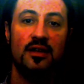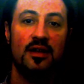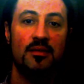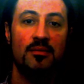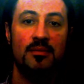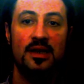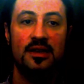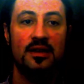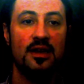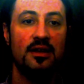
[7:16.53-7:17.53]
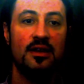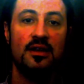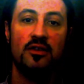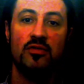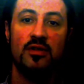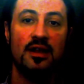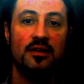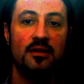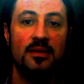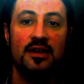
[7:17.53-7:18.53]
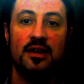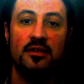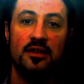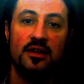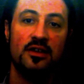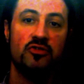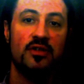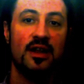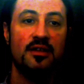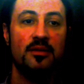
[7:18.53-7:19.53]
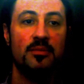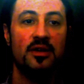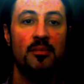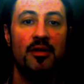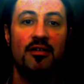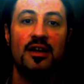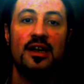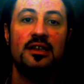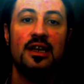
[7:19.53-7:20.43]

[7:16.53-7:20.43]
and mediated in this reality by the myriad